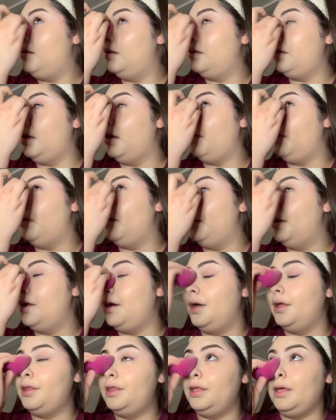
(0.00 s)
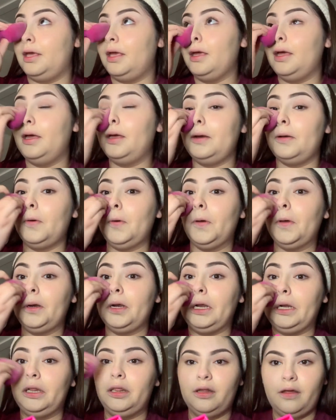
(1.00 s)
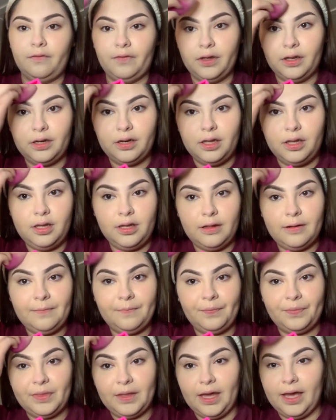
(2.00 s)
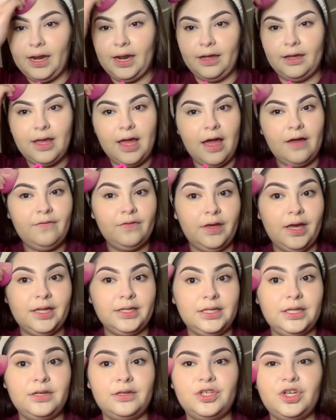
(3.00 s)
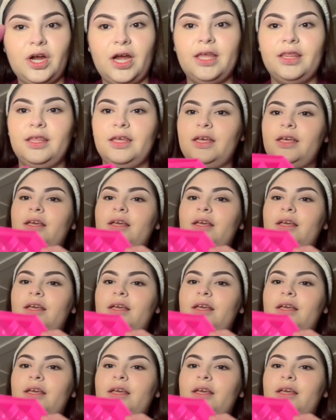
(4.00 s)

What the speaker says: They are not thick at all, and I love it. And I have yet to try the